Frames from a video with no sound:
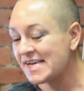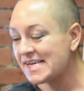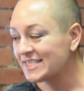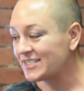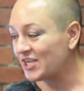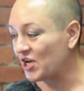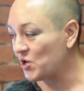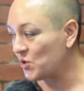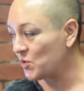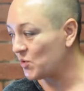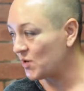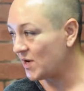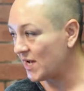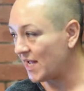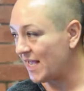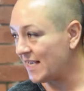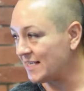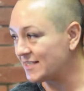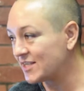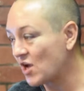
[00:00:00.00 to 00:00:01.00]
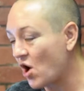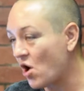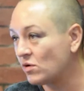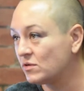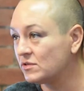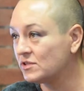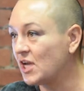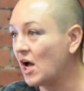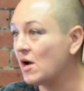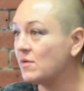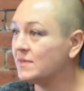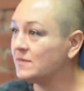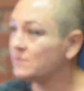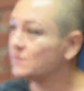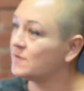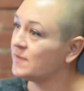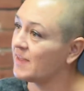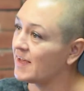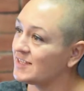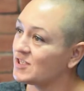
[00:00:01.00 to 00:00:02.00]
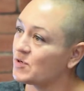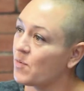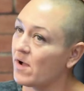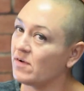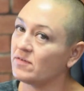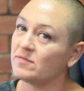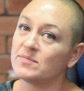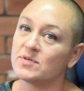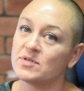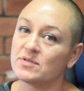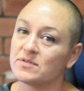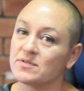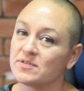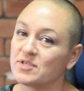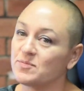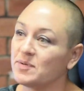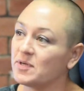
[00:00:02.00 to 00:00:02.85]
So it's ongoing for that 12 months,